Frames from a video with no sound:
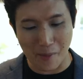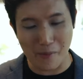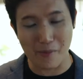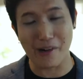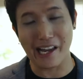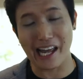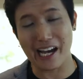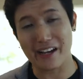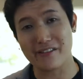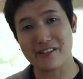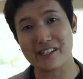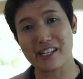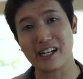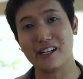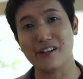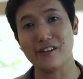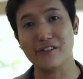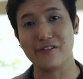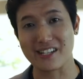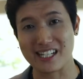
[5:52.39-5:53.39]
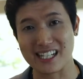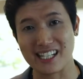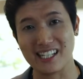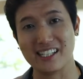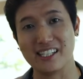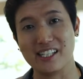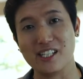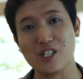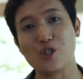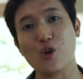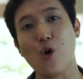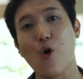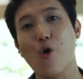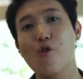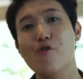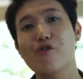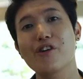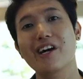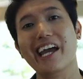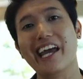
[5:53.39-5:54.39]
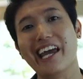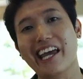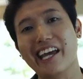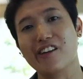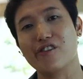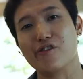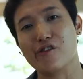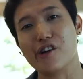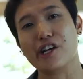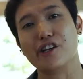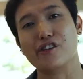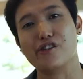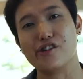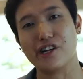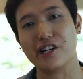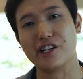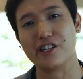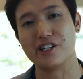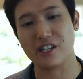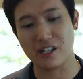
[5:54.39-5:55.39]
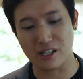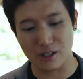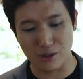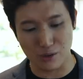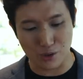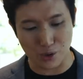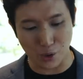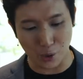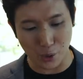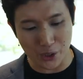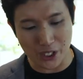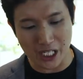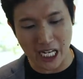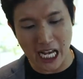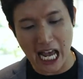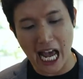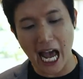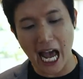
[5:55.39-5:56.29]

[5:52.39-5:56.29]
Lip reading: lifestyle facilities, over 8 recreational zones.